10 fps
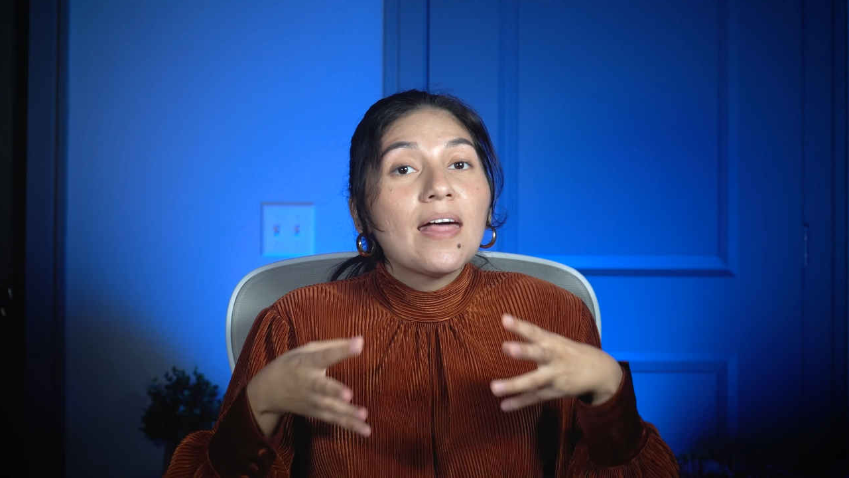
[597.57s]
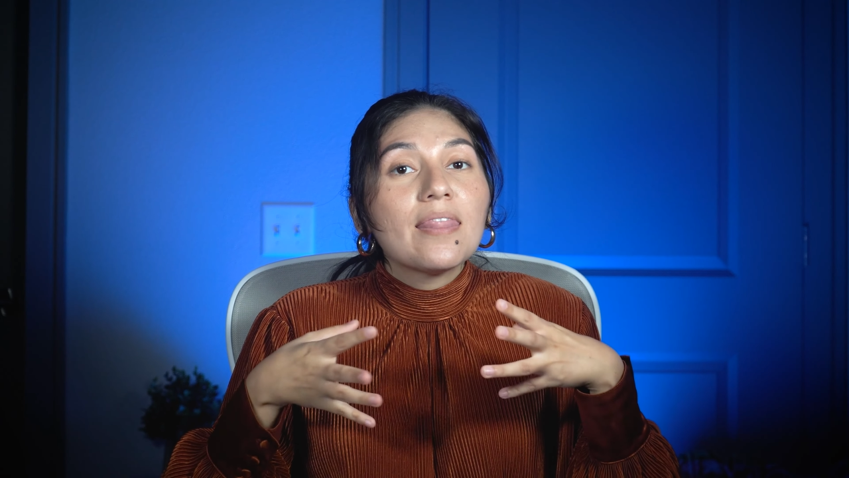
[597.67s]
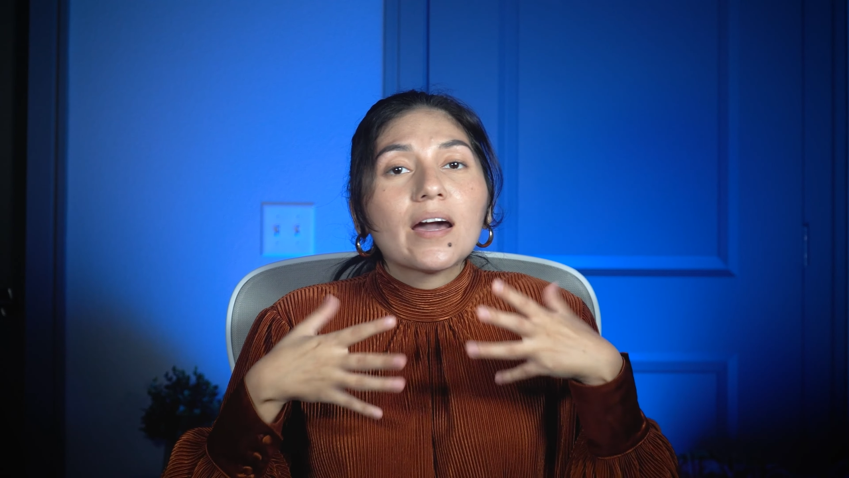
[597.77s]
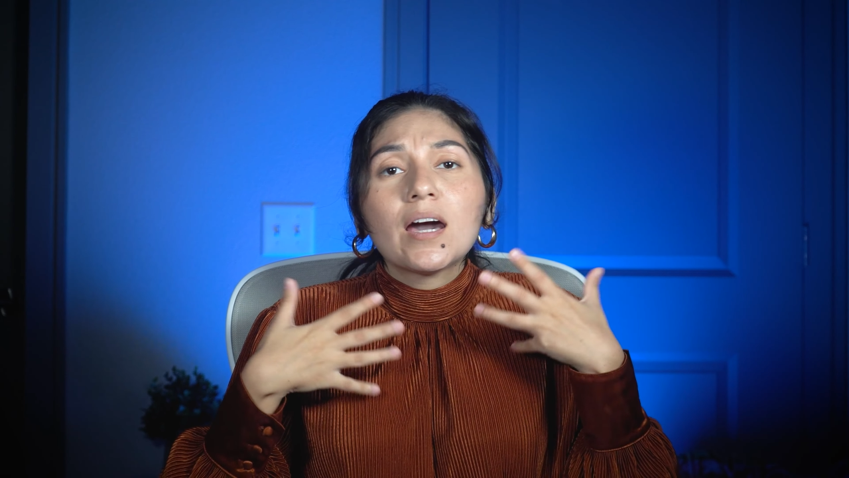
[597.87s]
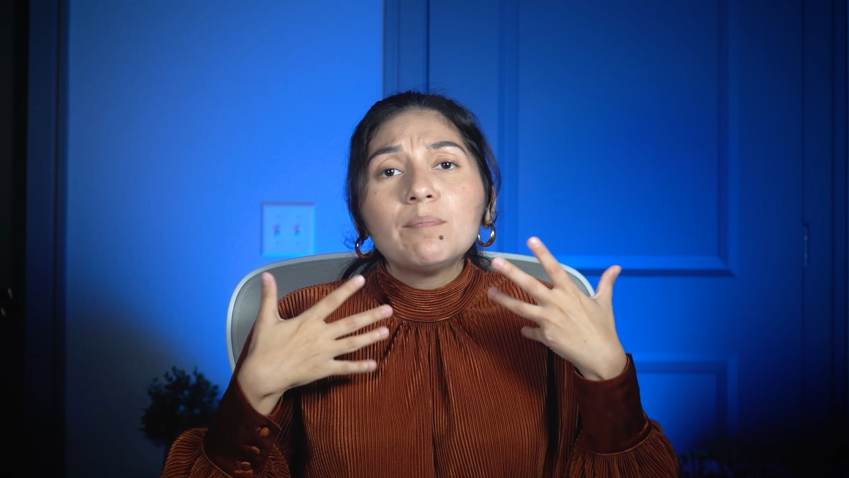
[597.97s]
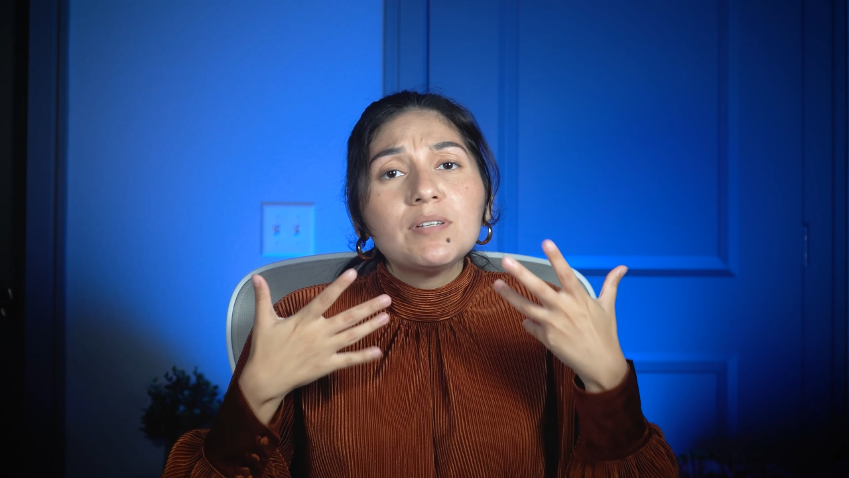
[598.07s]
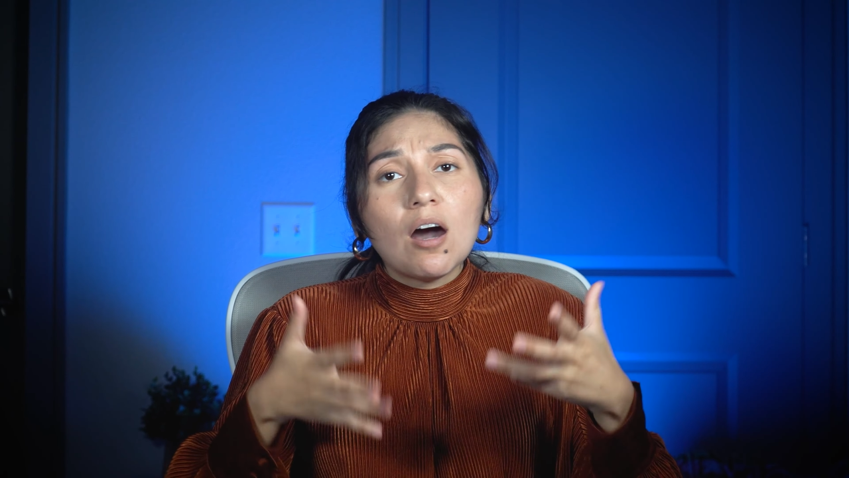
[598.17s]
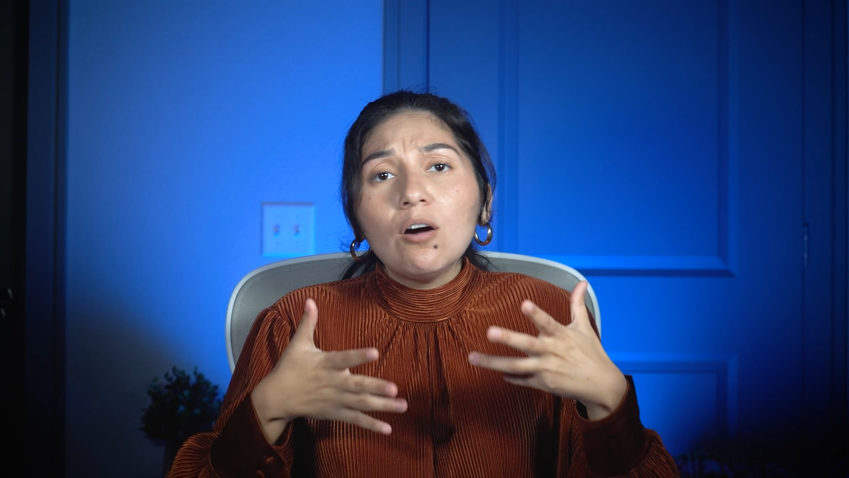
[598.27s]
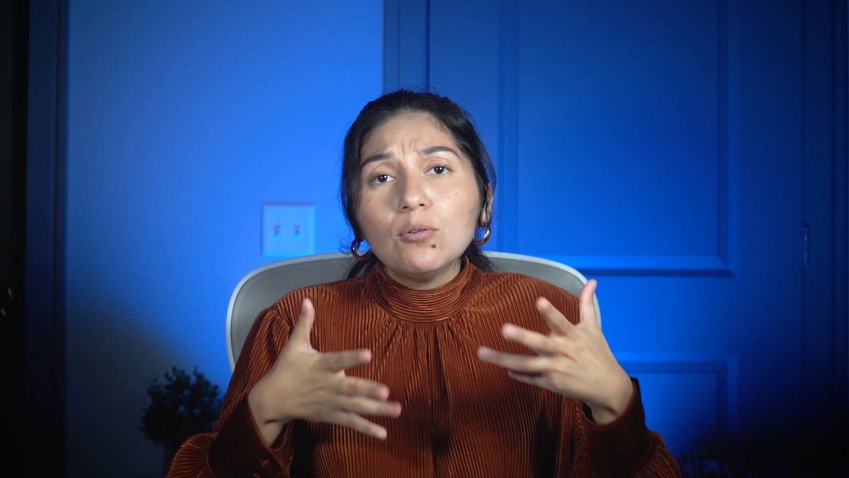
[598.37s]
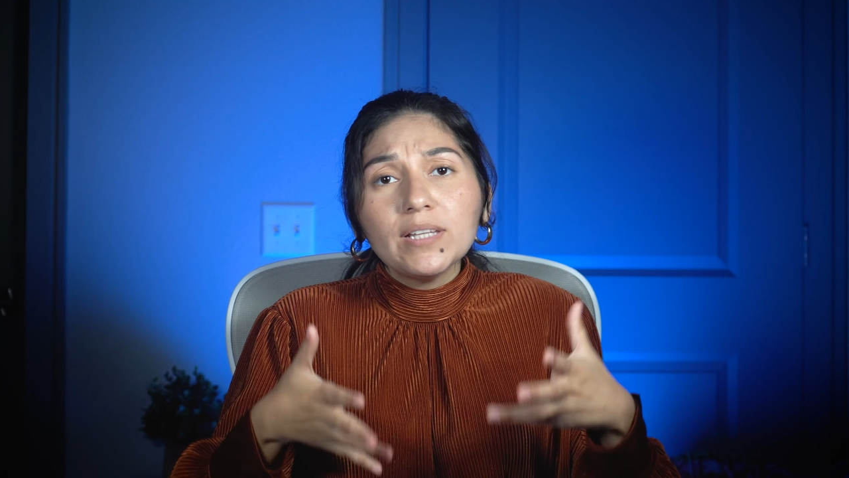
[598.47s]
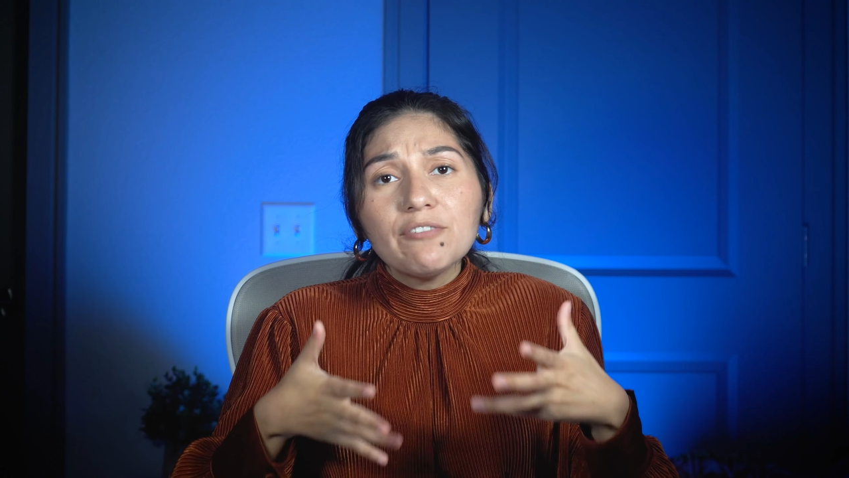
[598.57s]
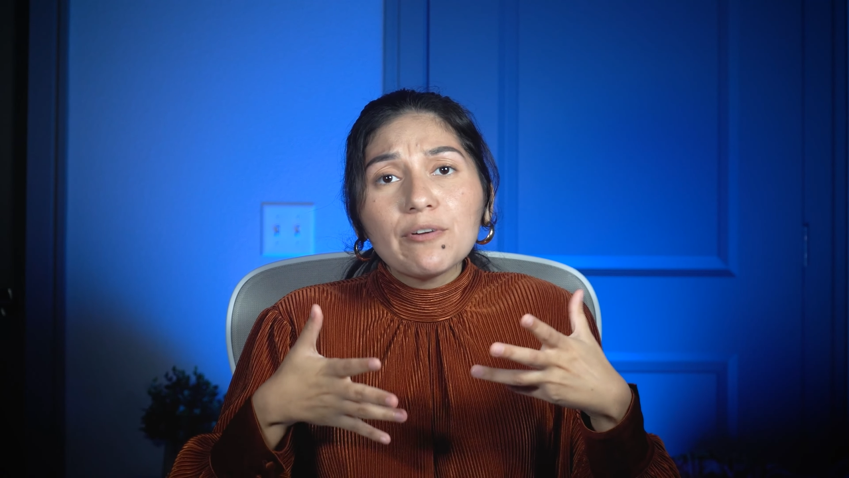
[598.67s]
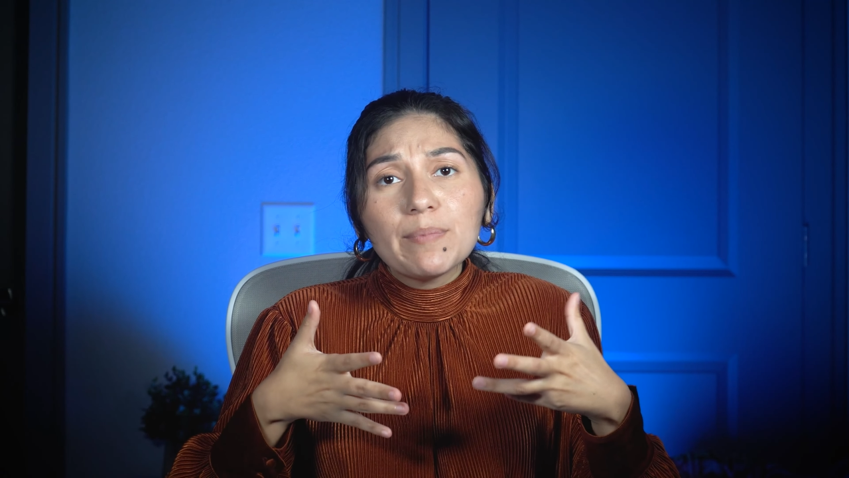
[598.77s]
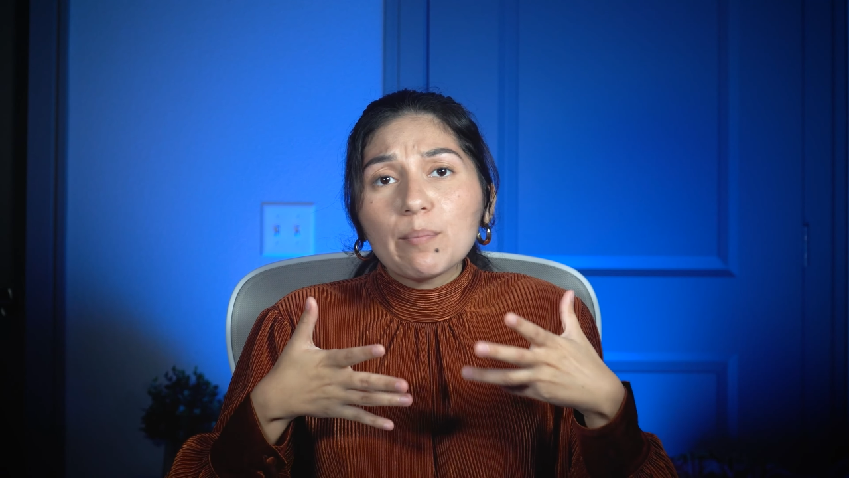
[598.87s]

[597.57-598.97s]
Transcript: that come not only from the